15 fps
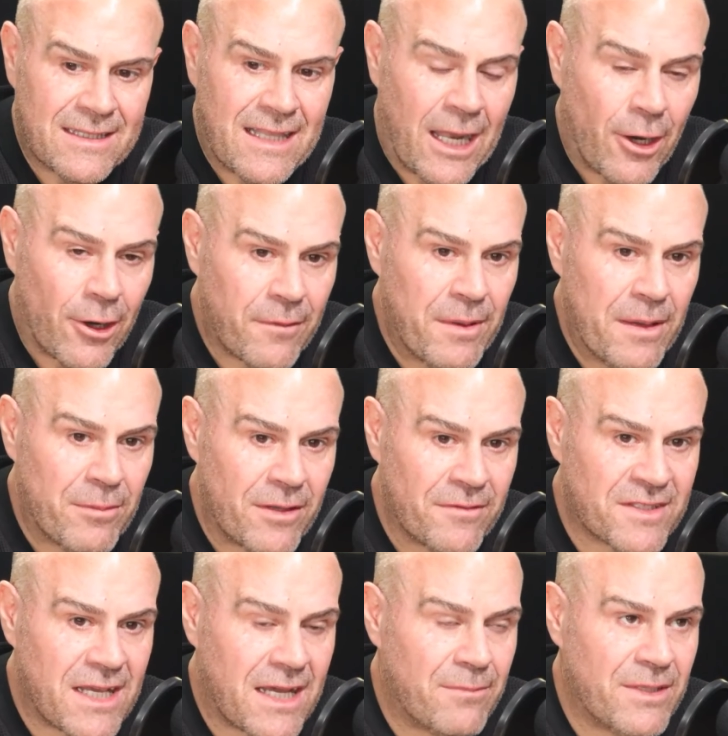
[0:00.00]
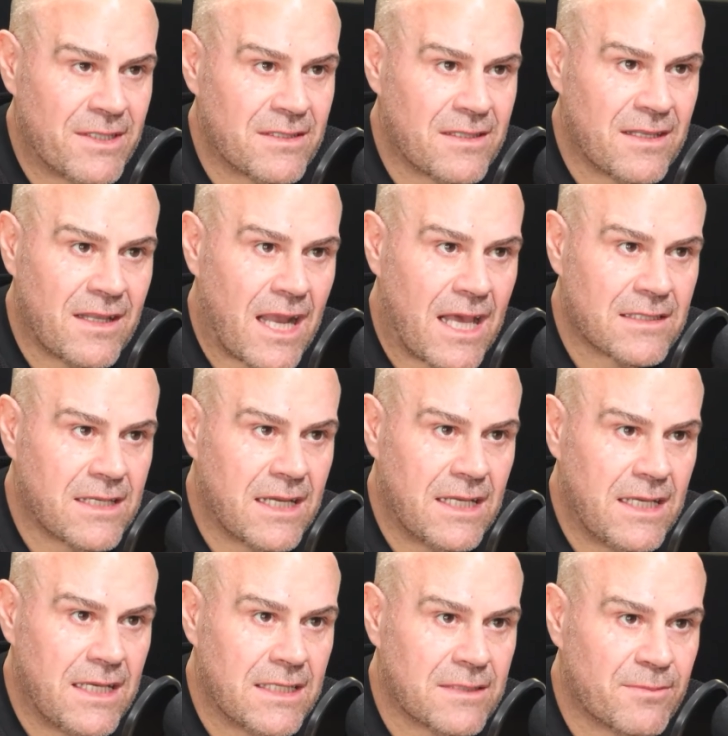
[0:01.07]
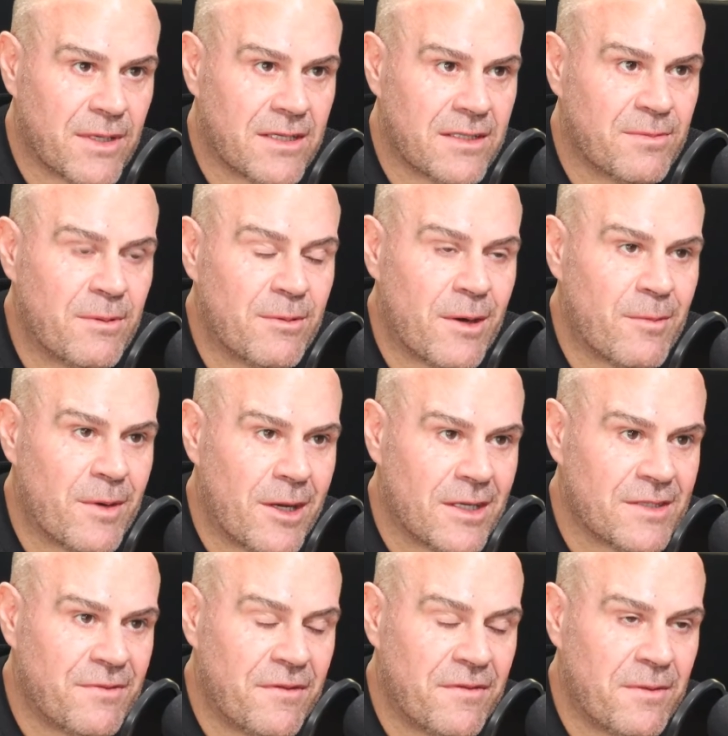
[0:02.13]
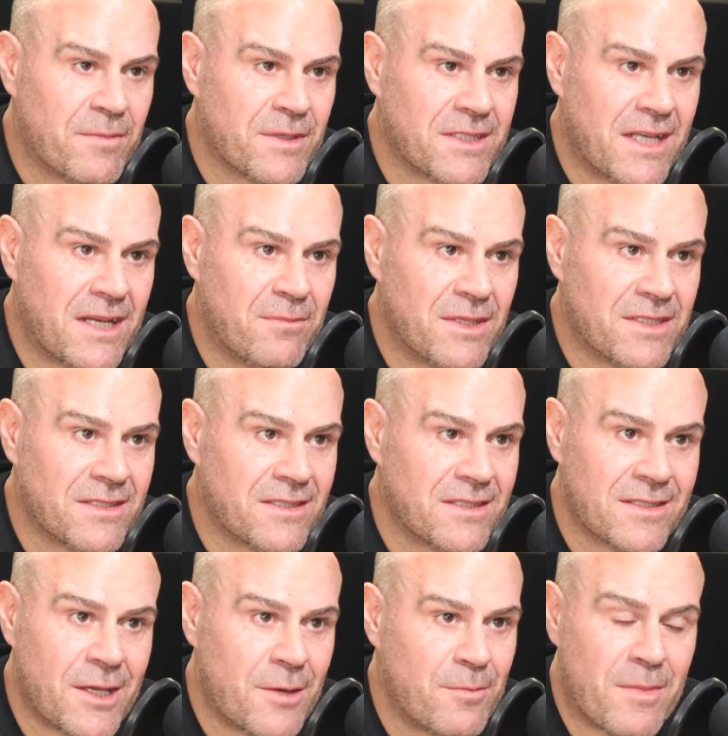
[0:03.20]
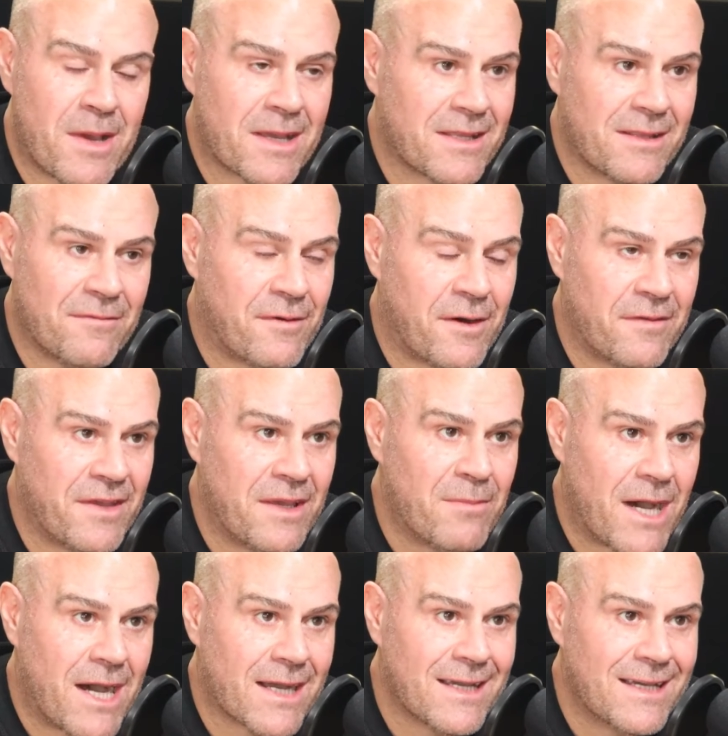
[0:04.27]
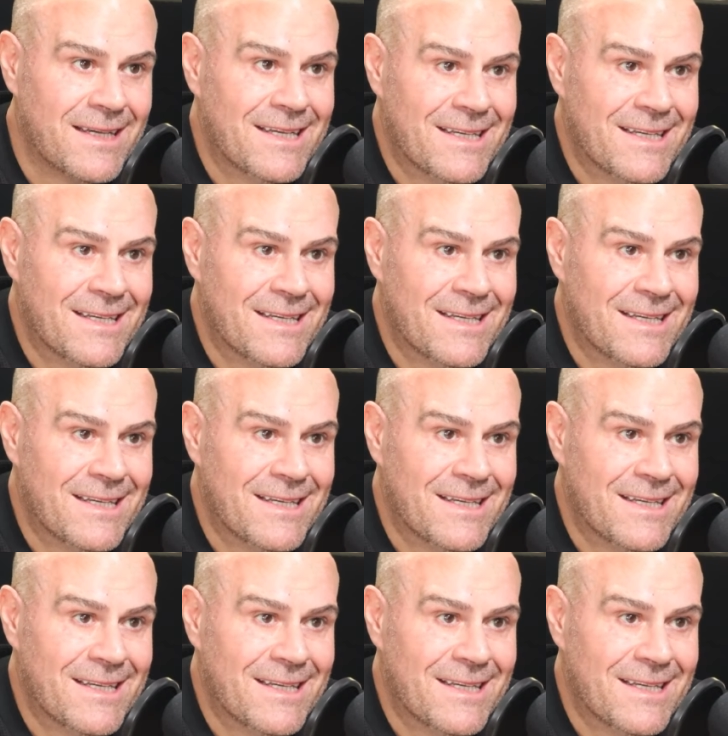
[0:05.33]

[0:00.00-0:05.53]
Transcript: a lot of people have started business in the last 10 years because people don't realise 50% of businesses don't mark the 5-year mark.